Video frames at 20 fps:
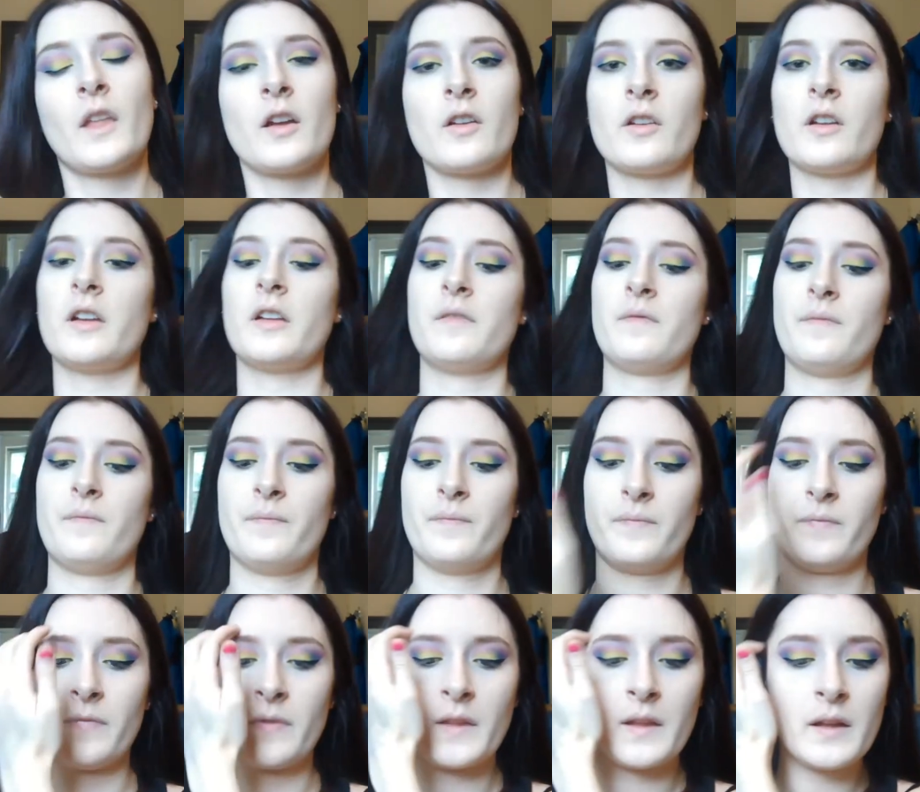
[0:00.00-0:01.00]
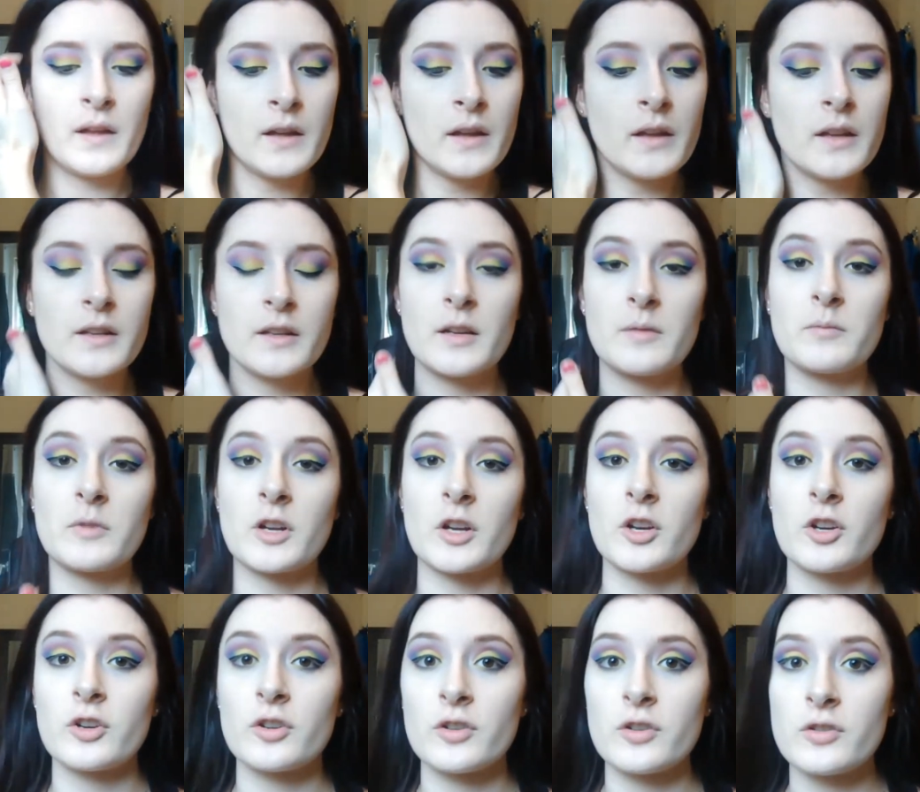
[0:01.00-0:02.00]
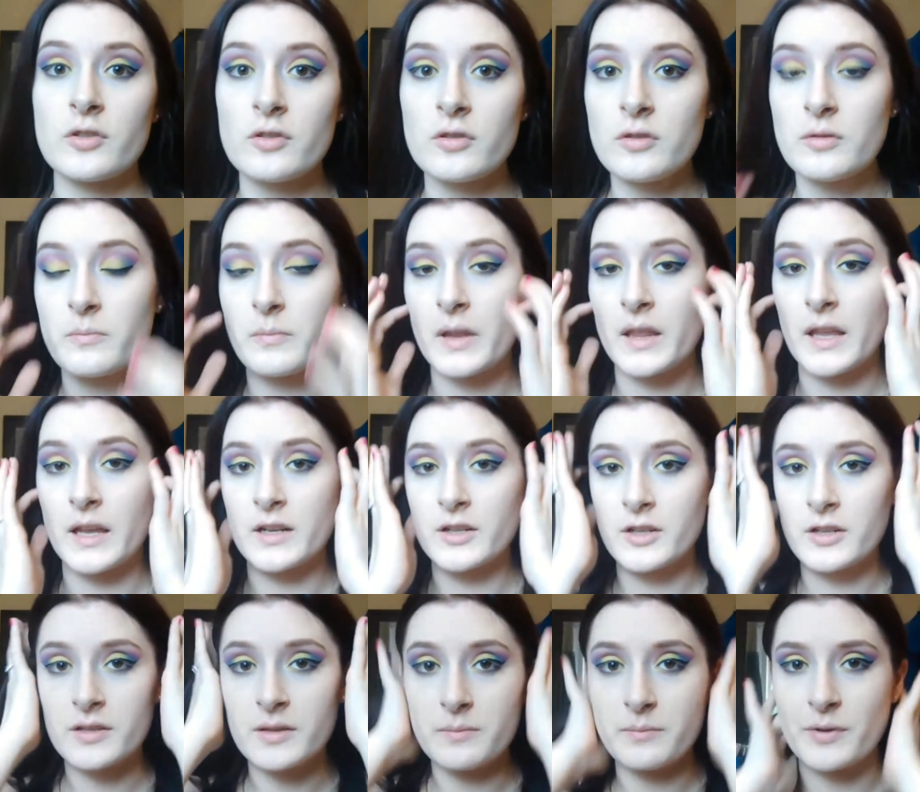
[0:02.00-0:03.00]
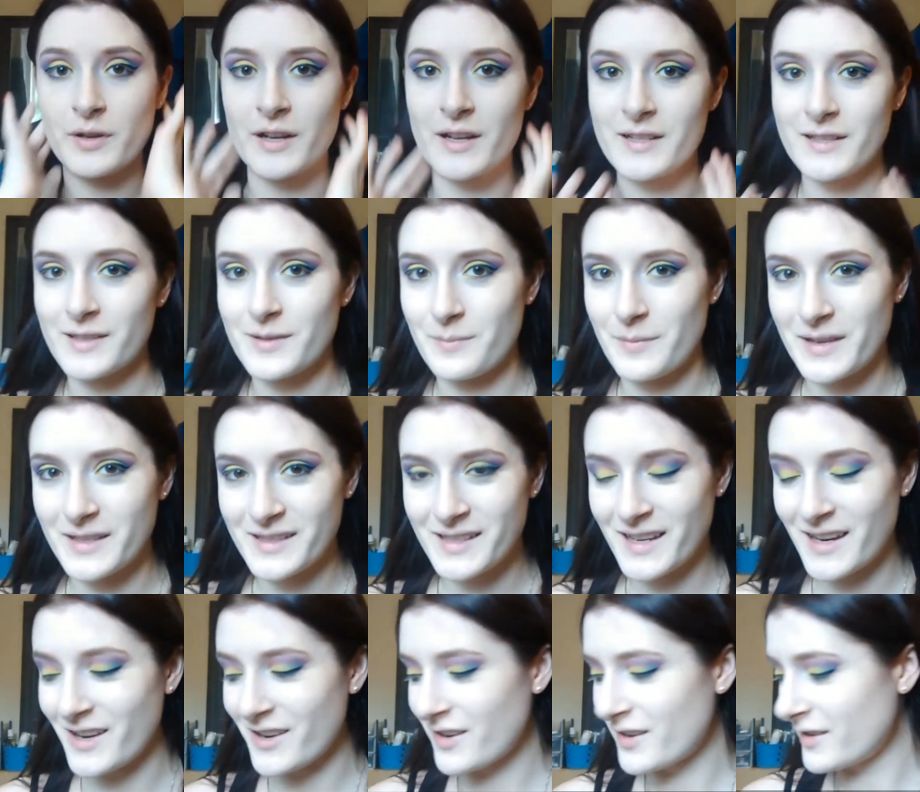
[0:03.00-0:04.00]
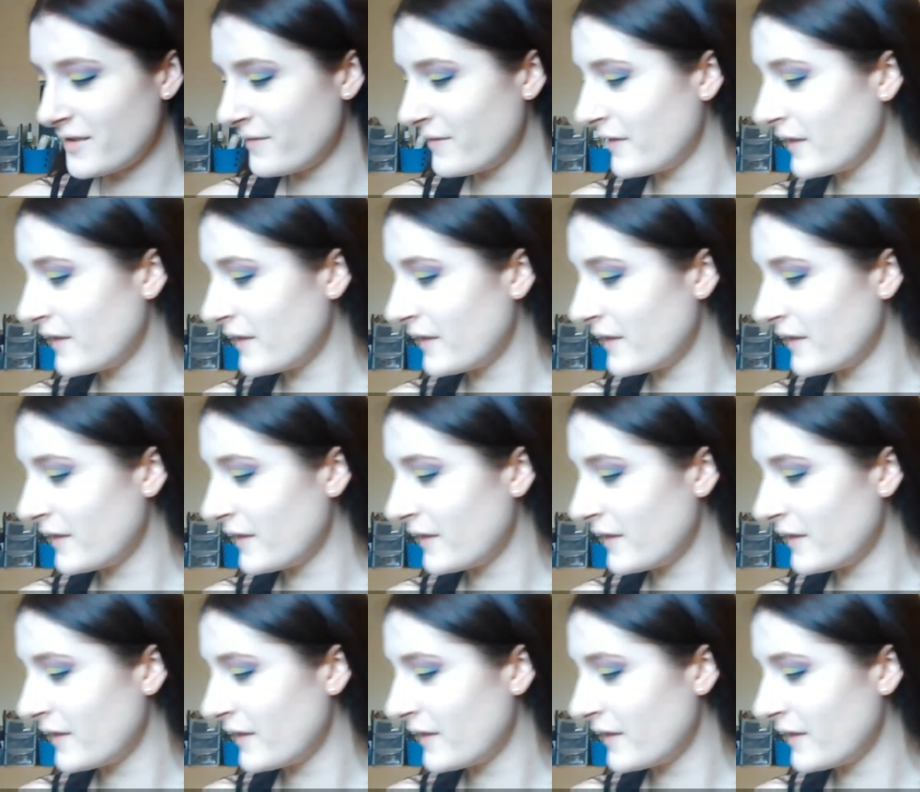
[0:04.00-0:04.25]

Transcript: Okay. Now I'm going to curl my lashes and put on some mascara.